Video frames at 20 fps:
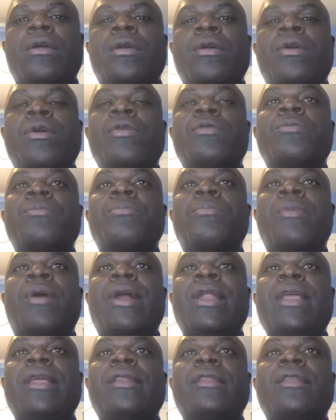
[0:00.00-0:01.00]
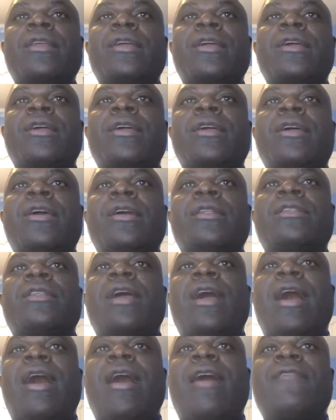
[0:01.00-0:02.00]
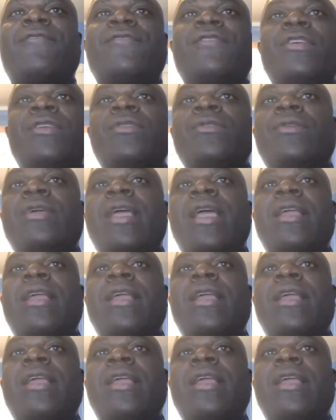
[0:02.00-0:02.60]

good morning, good afternoon,